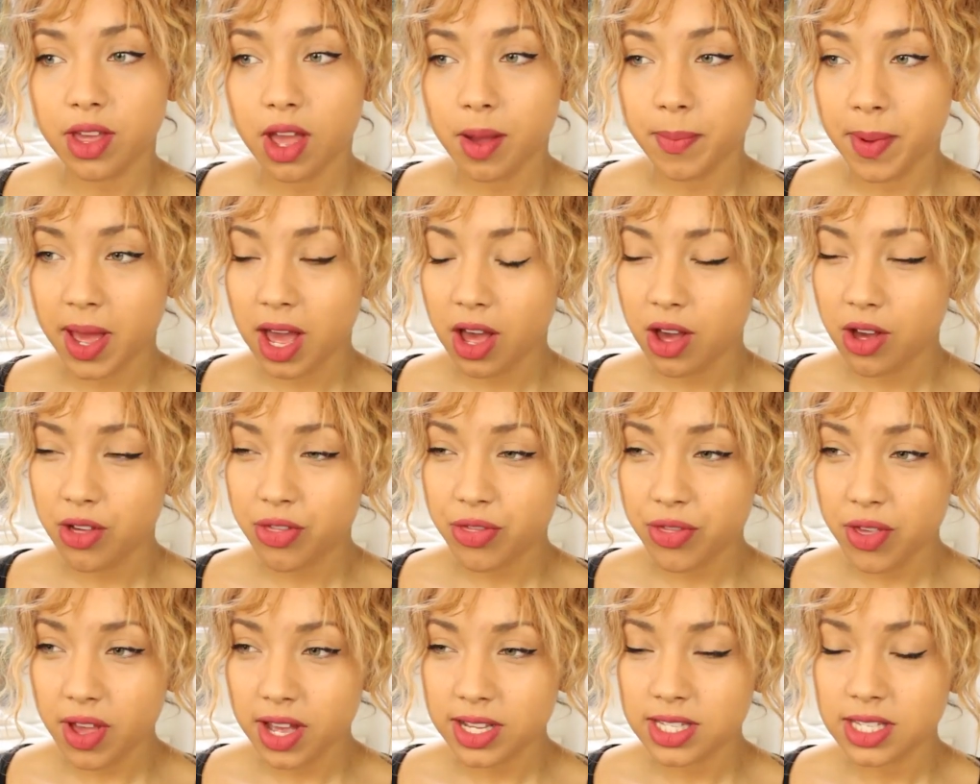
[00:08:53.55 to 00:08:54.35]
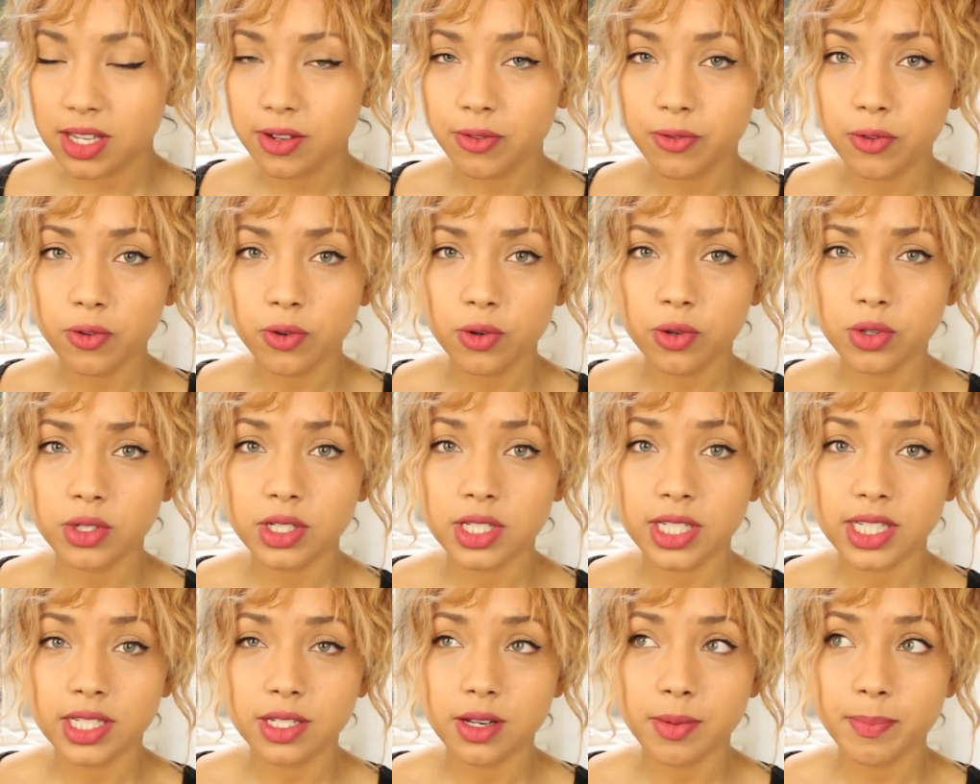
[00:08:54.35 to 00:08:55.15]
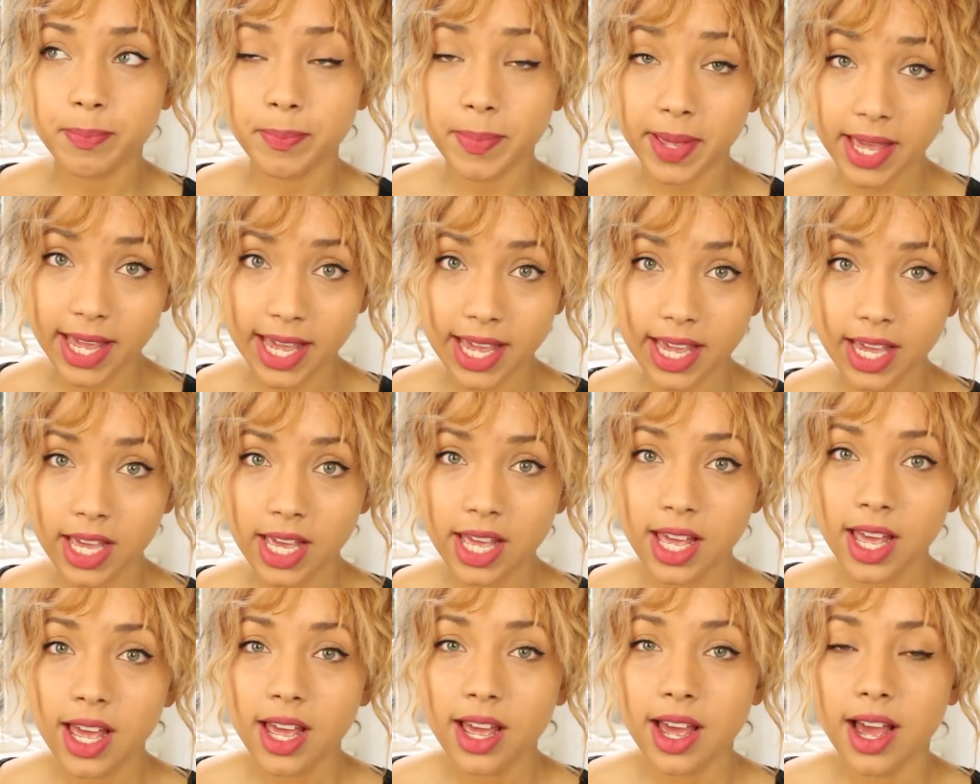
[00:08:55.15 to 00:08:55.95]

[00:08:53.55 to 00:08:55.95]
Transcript: about a 34B,